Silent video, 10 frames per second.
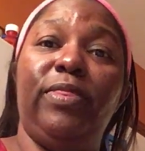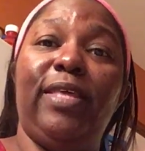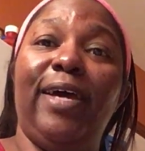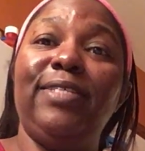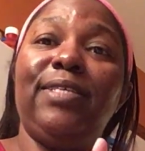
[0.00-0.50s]

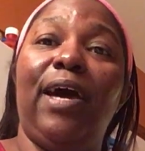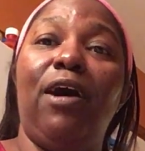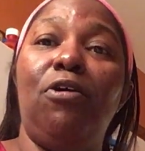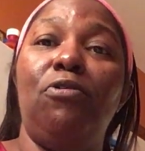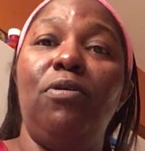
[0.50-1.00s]
That's
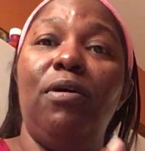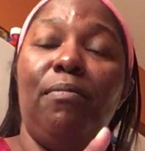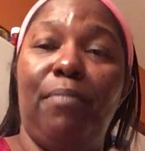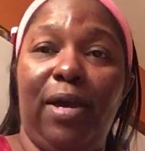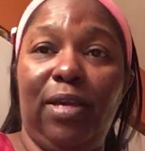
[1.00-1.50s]
how
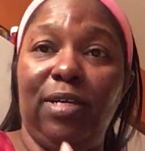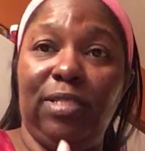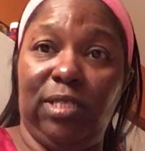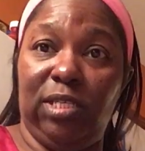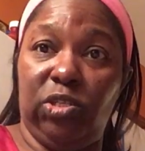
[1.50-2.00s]
my
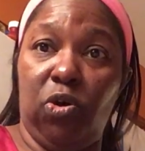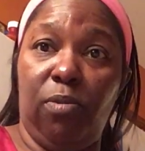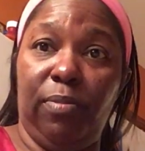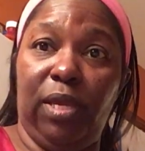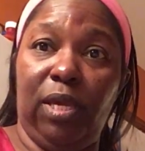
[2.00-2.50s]
auntie taught
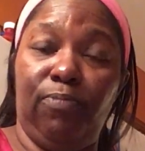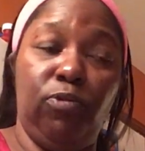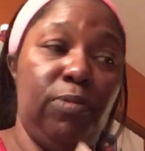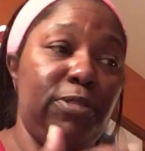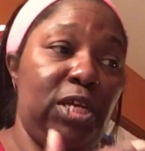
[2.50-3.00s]
me. When
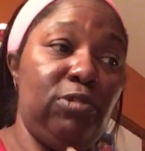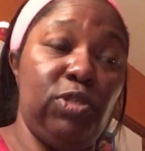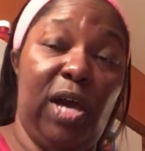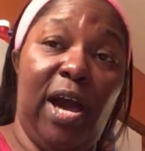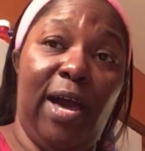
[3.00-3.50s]
the potatoes
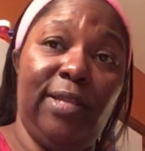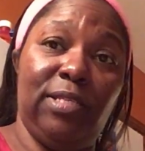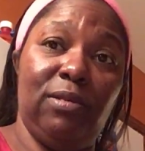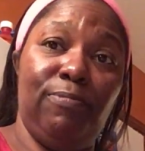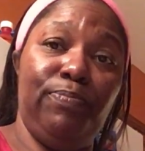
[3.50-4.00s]
are hot,
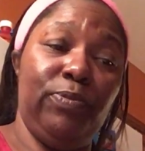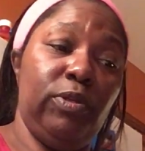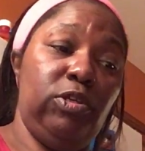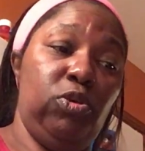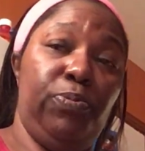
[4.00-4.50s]

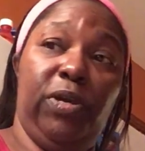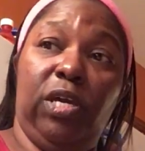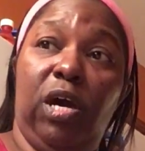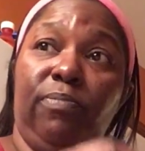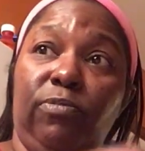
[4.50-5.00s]
you pick
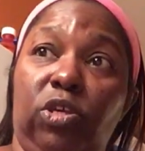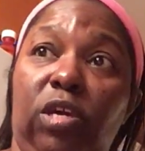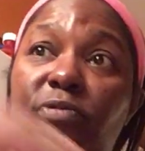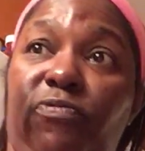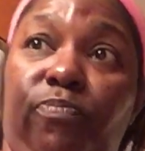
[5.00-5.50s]
up, you
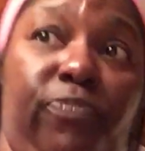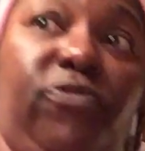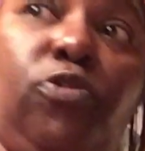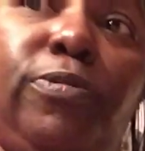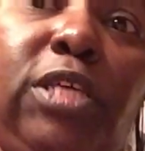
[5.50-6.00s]
get a
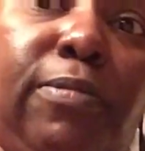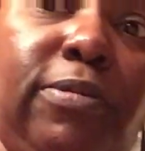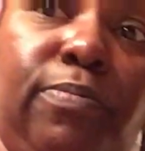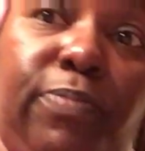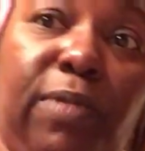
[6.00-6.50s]
few
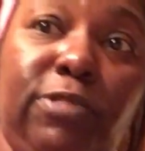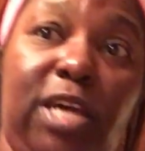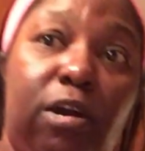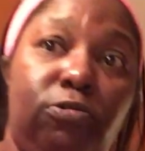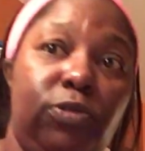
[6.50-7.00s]
paper
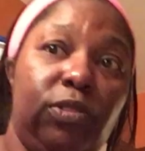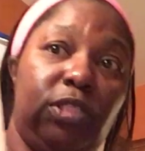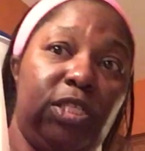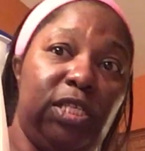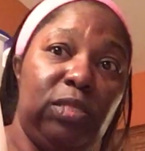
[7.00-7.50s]
towels,
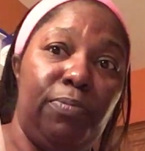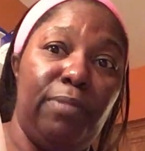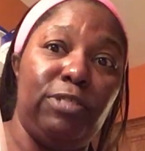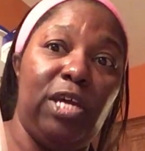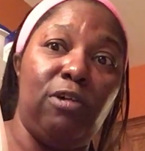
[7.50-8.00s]
just get some
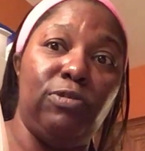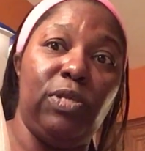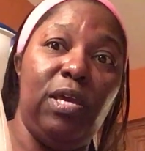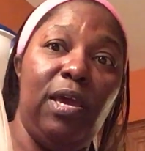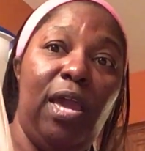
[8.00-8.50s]
paper towels,
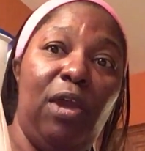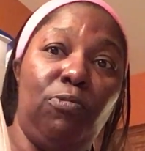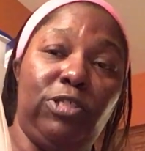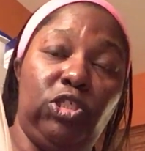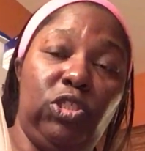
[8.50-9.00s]
and
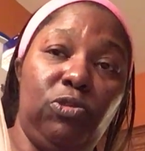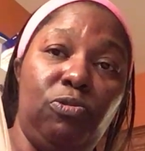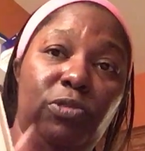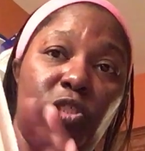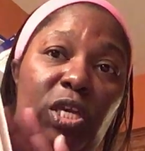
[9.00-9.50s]
what you do
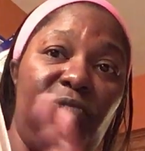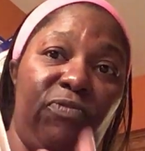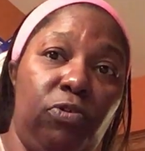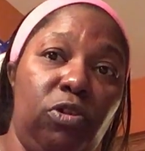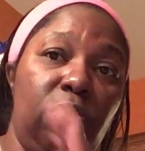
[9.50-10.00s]
is you keep
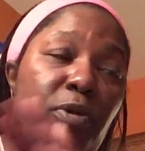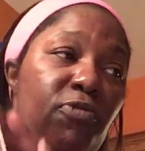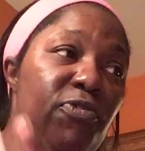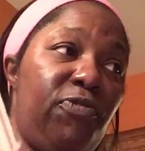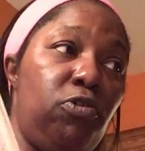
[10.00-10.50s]
folding them over,